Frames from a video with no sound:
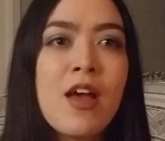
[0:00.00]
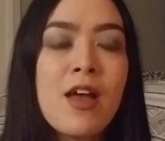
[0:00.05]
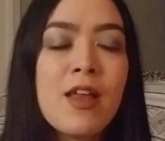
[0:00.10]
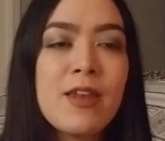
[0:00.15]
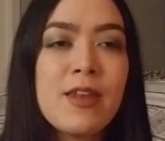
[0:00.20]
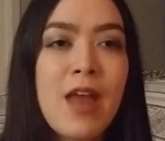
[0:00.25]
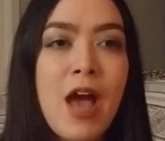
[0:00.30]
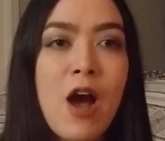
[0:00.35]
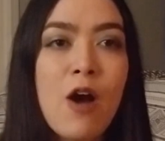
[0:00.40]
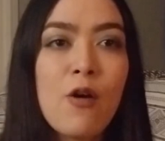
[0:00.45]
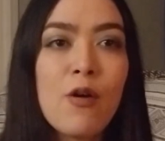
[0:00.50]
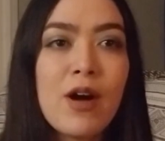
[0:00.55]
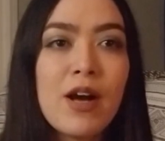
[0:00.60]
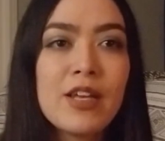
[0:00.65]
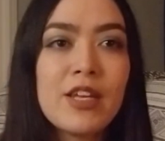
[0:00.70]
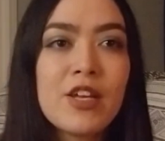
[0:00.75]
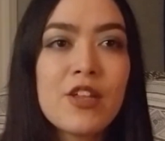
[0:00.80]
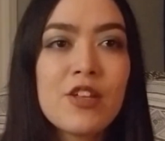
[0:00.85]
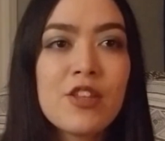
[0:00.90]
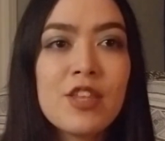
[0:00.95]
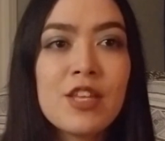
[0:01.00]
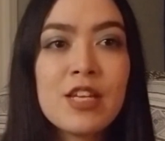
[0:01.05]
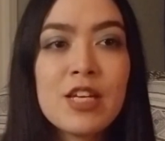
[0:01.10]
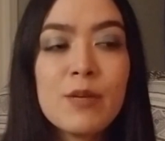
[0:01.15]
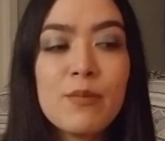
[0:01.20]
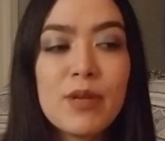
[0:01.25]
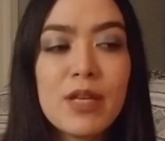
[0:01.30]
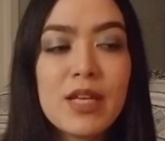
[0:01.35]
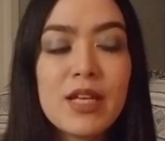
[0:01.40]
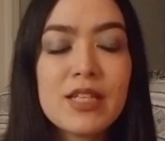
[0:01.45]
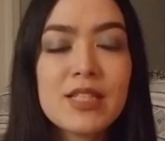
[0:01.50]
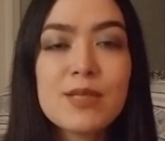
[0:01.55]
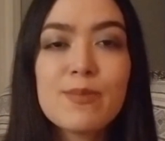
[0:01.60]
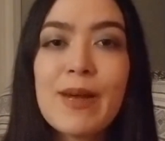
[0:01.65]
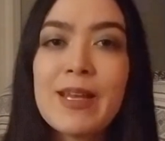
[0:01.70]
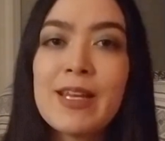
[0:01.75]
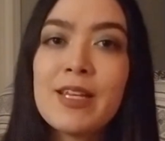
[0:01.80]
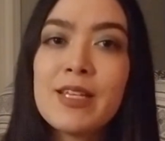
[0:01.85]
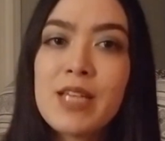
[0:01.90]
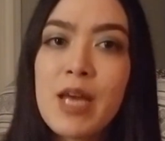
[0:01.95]
Now, another thing can be
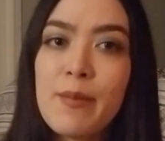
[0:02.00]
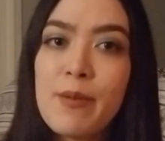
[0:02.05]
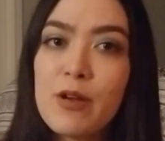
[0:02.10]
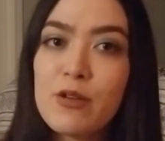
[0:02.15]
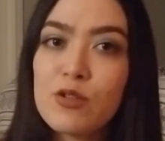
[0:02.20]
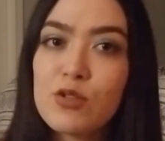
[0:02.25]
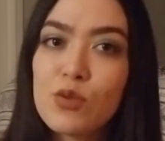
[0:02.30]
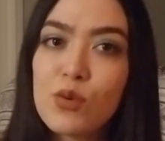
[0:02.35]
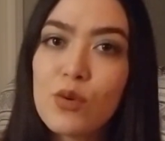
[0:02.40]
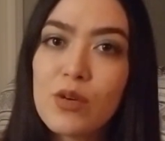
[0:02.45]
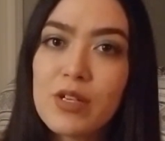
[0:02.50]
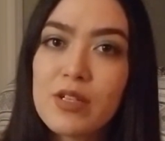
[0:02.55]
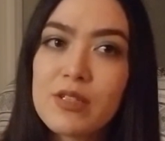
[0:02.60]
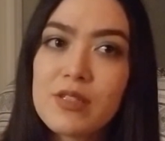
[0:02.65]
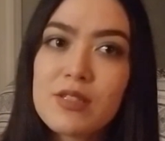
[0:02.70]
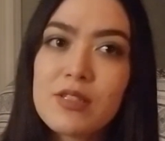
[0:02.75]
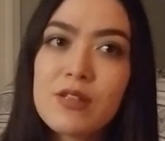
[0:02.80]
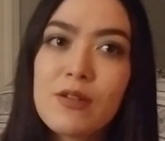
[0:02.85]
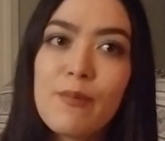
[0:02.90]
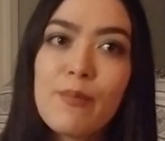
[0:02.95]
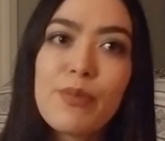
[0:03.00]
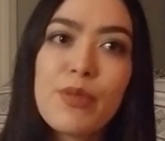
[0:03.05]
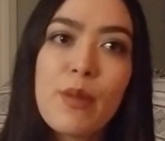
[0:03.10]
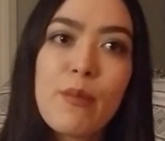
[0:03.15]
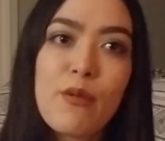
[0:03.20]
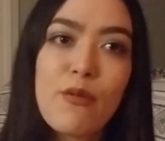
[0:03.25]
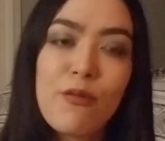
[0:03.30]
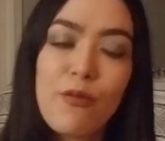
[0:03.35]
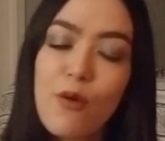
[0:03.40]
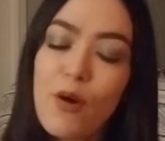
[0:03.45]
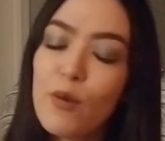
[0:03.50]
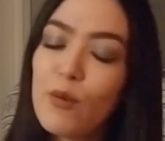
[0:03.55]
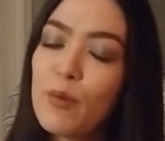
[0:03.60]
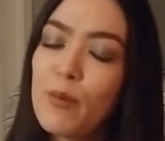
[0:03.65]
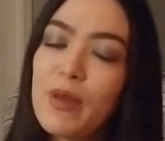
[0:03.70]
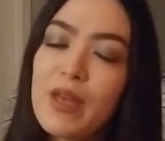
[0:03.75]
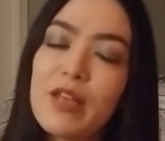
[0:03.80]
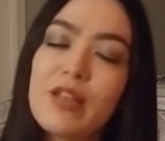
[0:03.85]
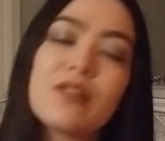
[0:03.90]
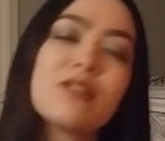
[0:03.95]
spending time outdoors. Number four will
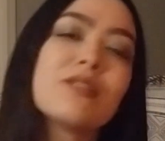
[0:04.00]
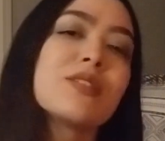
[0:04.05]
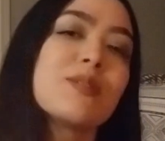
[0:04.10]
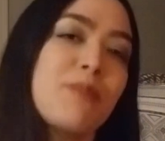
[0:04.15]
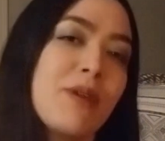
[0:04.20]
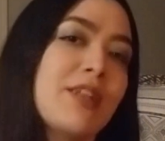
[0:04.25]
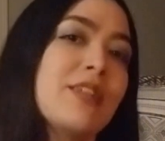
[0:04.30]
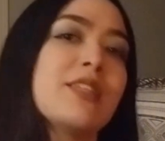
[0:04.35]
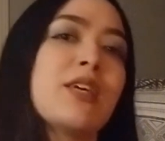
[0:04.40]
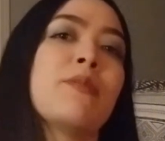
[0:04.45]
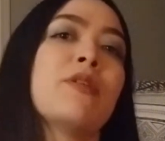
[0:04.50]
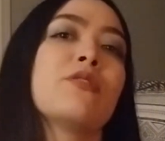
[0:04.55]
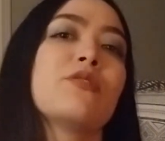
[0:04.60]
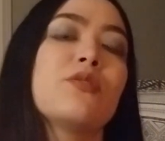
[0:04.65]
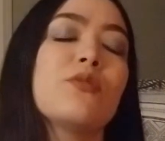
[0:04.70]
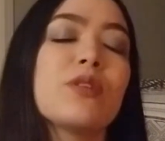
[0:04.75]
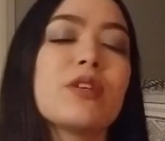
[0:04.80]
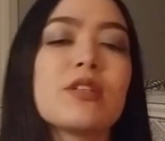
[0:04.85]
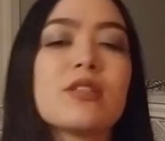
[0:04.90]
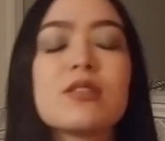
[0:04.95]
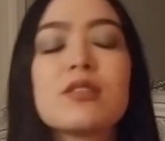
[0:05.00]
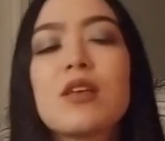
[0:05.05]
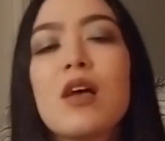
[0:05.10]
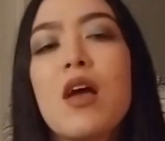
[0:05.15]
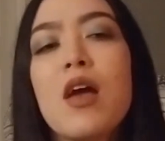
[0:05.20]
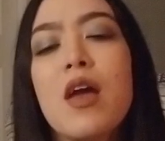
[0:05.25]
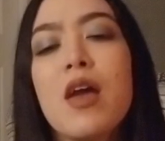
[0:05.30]
be spending time outdoors.